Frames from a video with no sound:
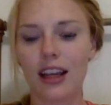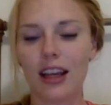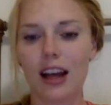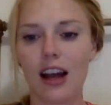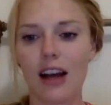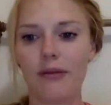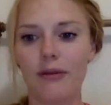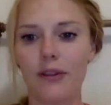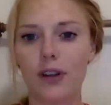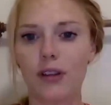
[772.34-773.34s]
um,
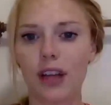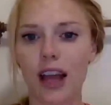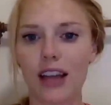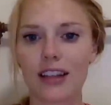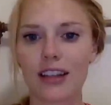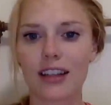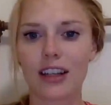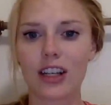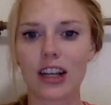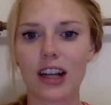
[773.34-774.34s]
viewed it as
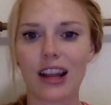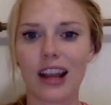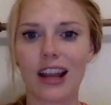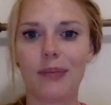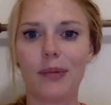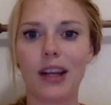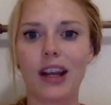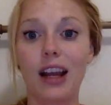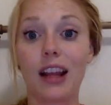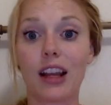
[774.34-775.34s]
sedition and like being
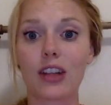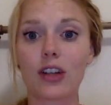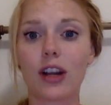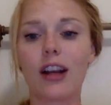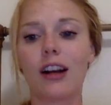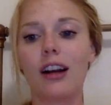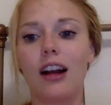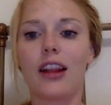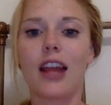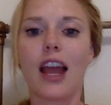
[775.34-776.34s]
kind of like a traitor and
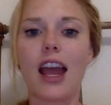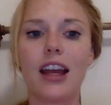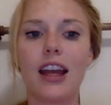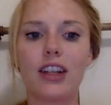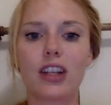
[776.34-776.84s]
on the edge.